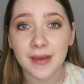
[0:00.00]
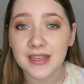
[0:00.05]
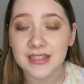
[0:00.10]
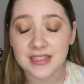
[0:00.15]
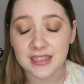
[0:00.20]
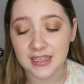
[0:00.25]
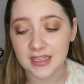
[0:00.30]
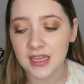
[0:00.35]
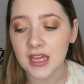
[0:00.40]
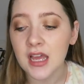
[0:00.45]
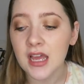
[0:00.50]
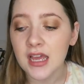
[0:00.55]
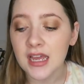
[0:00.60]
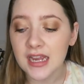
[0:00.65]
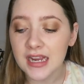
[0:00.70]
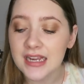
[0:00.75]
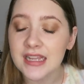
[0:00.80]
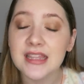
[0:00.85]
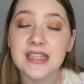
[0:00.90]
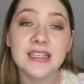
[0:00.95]
messy
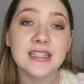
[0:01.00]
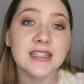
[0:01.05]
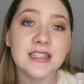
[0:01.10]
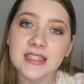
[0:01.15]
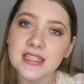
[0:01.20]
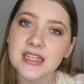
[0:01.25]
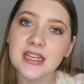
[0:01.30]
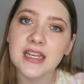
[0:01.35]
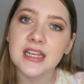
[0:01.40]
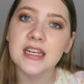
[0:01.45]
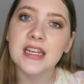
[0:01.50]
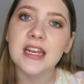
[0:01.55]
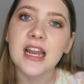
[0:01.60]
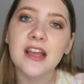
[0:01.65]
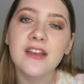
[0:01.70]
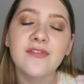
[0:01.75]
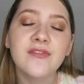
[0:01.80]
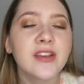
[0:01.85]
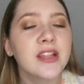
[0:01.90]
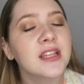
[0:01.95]
in this scene. And
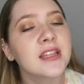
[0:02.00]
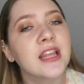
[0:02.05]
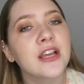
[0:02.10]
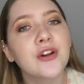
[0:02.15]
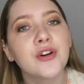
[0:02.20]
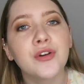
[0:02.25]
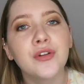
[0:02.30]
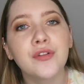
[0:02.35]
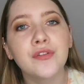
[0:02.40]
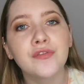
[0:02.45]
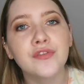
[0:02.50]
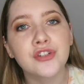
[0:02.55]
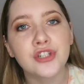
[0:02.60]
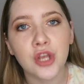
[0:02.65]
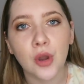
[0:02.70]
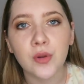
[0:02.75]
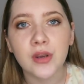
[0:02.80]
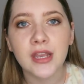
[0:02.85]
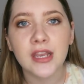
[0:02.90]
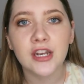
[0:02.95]
I feel like they could have
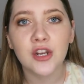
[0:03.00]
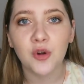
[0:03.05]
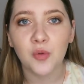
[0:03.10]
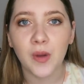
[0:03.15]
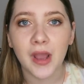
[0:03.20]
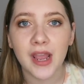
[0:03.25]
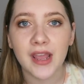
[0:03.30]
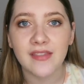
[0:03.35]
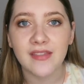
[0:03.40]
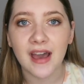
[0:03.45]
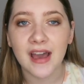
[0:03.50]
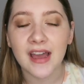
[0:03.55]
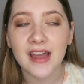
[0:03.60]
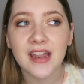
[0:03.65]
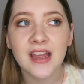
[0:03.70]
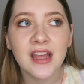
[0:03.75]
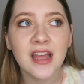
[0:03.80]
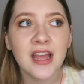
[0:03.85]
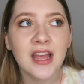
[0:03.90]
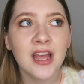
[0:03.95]
shown it in a way
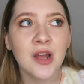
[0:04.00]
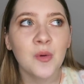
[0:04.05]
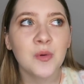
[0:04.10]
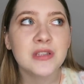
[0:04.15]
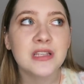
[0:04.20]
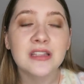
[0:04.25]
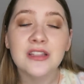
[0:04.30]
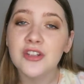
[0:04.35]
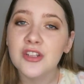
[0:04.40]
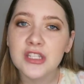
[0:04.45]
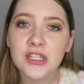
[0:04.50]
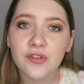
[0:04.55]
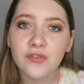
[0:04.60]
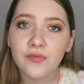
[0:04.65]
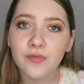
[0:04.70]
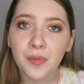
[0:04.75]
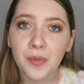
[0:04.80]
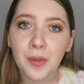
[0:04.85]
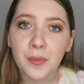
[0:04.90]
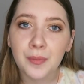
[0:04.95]
that was a little
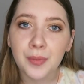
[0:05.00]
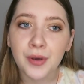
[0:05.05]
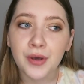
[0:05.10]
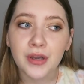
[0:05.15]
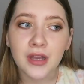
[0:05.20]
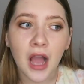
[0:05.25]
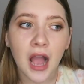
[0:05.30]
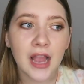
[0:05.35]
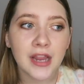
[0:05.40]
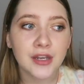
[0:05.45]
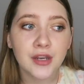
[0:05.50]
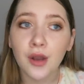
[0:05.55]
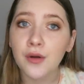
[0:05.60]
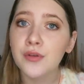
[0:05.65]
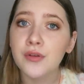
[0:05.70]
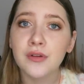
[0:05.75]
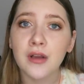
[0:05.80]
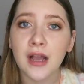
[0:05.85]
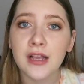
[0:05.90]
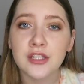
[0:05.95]
different from the book. I know
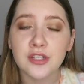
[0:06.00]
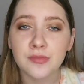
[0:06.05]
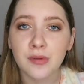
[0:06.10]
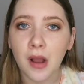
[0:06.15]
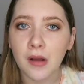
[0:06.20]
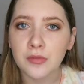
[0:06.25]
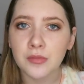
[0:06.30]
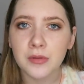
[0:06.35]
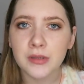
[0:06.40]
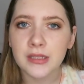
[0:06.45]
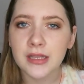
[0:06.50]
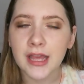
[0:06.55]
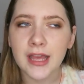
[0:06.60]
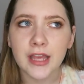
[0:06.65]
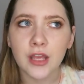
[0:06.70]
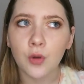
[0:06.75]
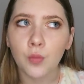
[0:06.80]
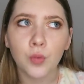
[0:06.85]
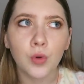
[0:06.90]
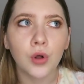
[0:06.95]
you guys are probably
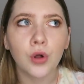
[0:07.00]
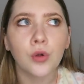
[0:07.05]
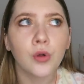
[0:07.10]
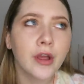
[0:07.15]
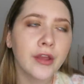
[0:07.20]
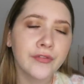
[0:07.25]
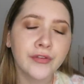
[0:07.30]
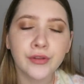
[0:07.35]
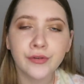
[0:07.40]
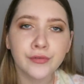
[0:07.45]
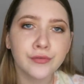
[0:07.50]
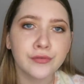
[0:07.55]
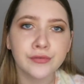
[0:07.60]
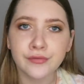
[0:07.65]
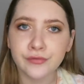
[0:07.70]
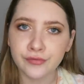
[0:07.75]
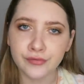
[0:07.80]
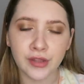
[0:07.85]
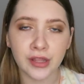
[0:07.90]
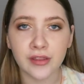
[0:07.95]
like, well, if
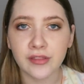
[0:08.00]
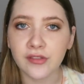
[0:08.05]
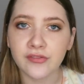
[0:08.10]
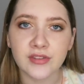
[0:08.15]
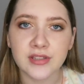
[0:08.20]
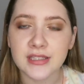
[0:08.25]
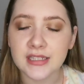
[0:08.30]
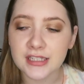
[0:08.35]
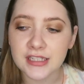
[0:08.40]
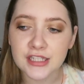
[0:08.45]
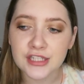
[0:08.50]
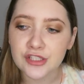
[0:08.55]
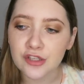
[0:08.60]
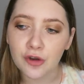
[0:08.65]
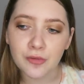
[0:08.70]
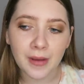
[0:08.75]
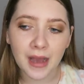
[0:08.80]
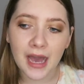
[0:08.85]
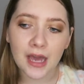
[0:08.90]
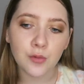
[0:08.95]
you think that the scene is
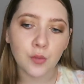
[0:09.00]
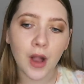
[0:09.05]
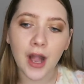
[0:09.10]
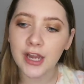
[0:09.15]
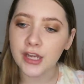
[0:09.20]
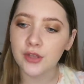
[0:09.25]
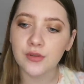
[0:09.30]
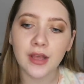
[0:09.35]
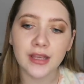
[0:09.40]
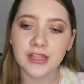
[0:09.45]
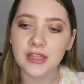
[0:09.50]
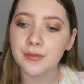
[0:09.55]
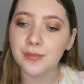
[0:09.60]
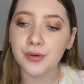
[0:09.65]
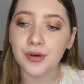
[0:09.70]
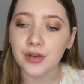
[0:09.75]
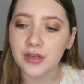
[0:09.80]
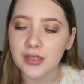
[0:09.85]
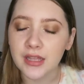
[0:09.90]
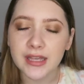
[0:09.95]
so bad, why do you like the
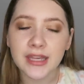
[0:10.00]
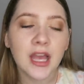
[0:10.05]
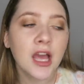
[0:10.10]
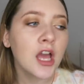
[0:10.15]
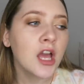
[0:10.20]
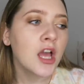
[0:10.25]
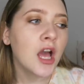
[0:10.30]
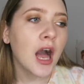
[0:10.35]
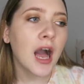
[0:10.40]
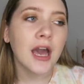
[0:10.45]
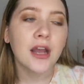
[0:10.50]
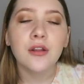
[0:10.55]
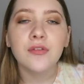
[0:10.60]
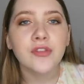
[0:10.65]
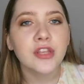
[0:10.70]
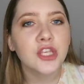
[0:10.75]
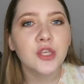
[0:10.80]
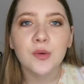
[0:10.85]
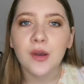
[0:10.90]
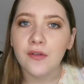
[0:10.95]
book? Like, I don't
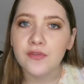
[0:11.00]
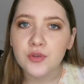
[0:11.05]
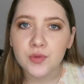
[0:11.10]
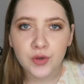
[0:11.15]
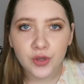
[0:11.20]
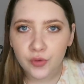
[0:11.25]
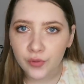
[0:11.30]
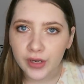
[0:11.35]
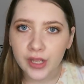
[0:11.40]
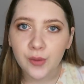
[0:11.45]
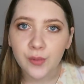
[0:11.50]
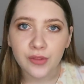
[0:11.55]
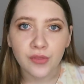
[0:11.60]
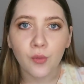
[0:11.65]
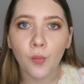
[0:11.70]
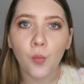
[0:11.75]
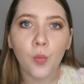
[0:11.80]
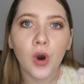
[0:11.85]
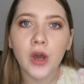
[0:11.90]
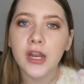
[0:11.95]
think you have to agree with
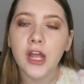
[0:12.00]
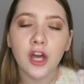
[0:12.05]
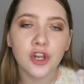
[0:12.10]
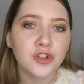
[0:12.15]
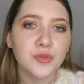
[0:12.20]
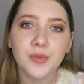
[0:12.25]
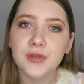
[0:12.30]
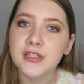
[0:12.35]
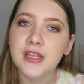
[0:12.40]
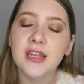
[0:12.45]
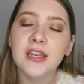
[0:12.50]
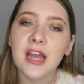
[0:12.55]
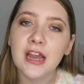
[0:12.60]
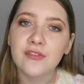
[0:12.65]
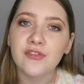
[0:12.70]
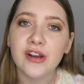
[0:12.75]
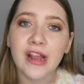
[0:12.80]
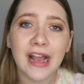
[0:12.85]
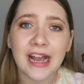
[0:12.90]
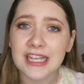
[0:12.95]
100%
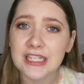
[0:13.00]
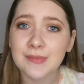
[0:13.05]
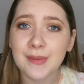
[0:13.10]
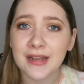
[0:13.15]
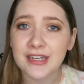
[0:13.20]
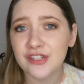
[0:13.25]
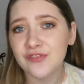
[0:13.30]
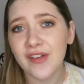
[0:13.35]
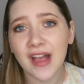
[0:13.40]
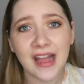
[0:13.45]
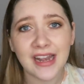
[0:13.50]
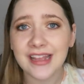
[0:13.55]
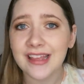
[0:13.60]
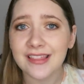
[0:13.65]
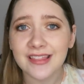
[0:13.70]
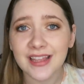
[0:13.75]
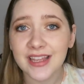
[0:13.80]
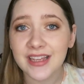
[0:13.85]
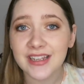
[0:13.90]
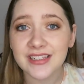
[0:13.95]
every aspect of
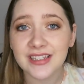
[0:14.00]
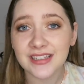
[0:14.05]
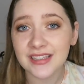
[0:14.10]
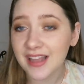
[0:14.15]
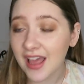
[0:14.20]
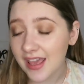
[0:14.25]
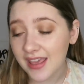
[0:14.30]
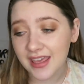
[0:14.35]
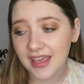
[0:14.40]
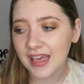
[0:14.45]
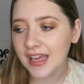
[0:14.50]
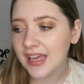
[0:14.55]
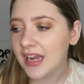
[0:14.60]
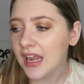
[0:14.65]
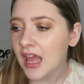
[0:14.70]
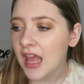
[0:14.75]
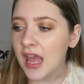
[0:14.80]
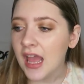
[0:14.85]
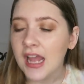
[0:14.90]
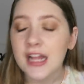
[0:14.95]
anything to like
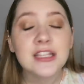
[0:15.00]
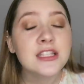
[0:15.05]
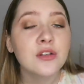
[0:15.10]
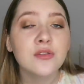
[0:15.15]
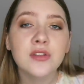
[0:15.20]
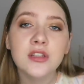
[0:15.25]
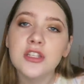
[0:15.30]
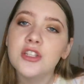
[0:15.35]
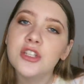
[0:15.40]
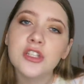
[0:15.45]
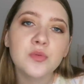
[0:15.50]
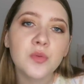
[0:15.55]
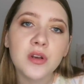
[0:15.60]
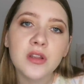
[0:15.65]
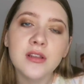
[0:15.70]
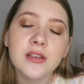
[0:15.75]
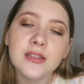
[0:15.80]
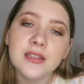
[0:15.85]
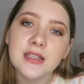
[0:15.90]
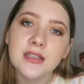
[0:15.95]
it. And so this is just one
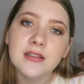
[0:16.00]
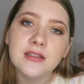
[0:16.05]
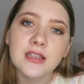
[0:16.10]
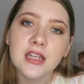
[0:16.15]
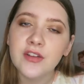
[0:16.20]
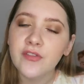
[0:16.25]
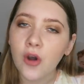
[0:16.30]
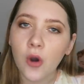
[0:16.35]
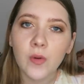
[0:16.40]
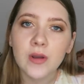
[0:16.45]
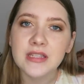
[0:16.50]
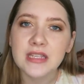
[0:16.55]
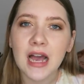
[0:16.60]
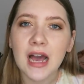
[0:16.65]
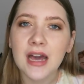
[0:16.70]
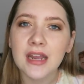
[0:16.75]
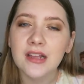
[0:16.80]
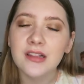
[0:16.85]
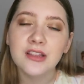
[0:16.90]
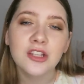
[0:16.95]
of the scenes that I've always
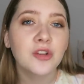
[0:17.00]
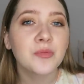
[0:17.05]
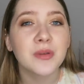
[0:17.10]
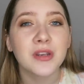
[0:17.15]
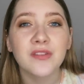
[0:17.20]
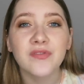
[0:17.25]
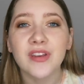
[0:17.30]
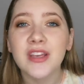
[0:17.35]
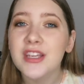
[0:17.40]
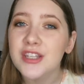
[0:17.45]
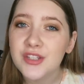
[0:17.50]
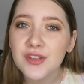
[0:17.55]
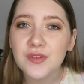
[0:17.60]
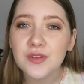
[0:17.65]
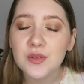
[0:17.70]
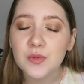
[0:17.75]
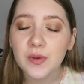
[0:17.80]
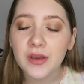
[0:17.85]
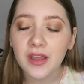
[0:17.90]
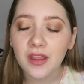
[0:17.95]
had a little bit of
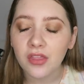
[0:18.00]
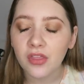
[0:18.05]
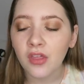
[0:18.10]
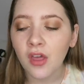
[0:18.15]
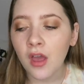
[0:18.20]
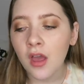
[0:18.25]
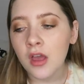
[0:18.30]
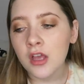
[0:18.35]
issues with.